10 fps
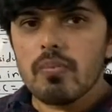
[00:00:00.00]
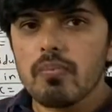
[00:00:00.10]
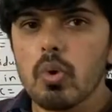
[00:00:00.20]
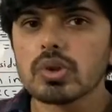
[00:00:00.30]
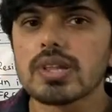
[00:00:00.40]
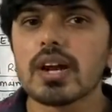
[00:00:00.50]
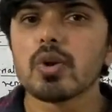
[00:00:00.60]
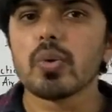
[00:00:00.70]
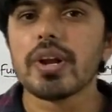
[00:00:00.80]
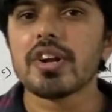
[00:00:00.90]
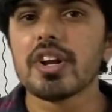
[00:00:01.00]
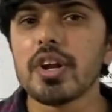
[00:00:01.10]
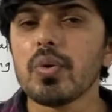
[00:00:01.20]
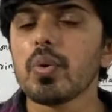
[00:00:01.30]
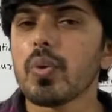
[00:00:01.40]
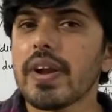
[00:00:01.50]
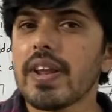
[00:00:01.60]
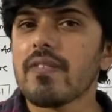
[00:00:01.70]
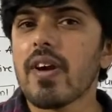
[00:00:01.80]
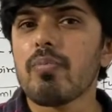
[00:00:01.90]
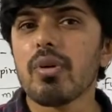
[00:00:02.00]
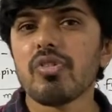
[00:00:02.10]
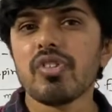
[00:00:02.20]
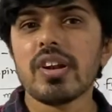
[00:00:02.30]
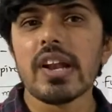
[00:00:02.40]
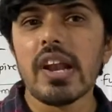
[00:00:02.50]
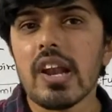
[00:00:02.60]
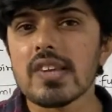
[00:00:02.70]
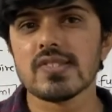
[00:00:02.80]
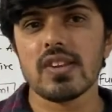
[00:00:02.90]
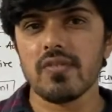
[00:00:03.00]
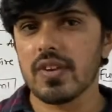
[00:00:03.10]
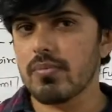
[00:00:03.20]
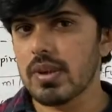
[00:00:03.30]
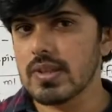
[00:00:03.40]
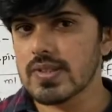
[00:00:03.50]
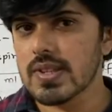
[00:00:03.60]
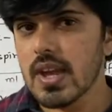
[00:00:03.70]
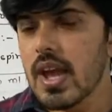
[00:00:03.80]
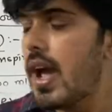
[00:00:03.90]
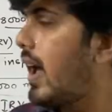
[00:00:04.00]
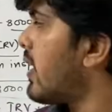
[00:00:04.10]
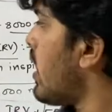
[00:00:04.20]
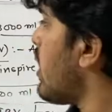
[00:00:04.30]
both are 20 to 25% less in females. And